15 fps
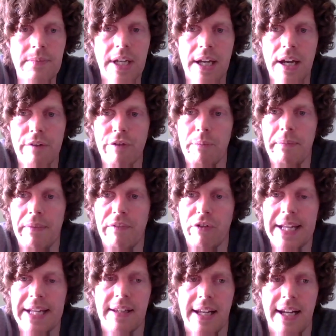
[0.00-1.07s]
uh, from for
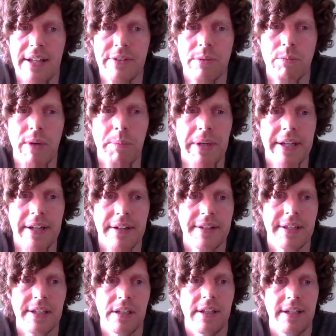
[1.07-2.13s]
mental health and well-being, I
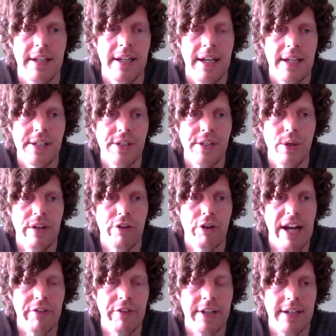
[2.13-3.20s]
think you know if you're
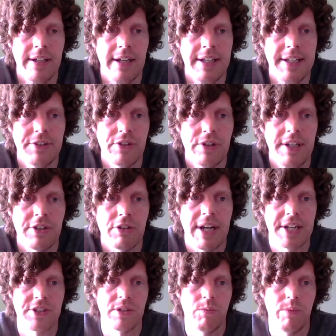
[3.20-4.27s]
having a, an inter-
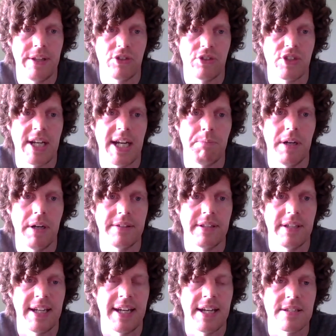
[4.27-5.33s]
interaction with a chatbot
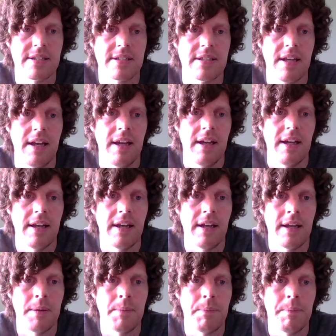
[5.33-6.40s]
that has
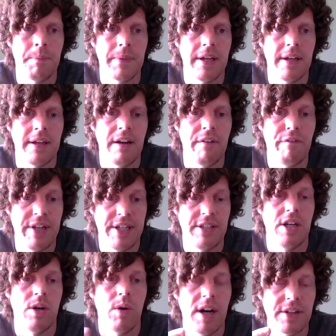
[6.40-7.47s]
um, a, a,
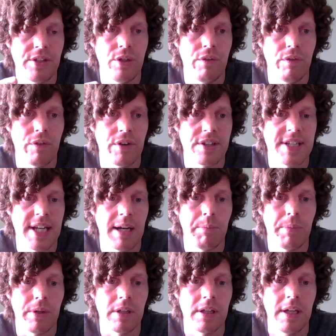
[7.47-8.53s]
video on you, for
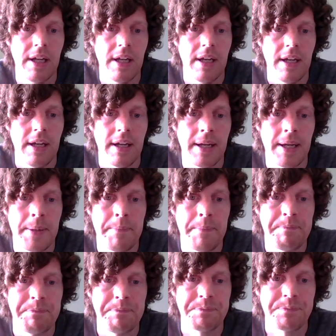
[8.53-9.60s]
example,
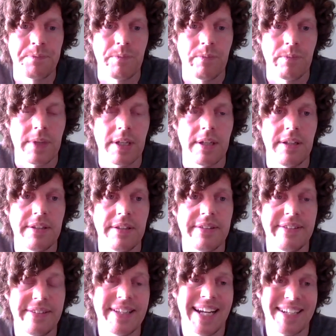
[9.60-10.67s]
um,
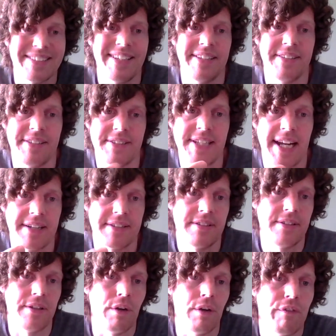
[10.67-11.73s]
that can detect
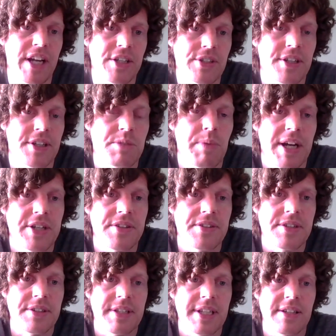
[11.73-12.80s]
you know facial expressions
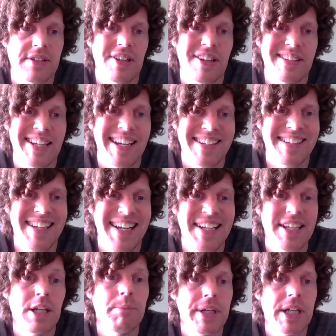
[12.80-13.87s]
and things like that and
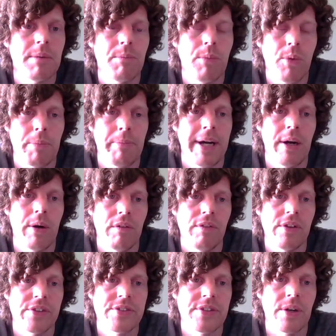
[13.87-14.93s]
it can become more
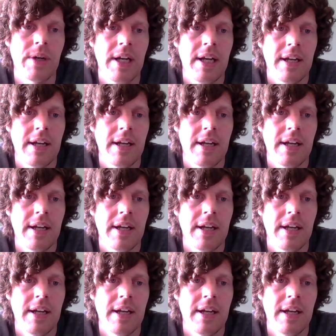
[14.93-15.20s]
powerful so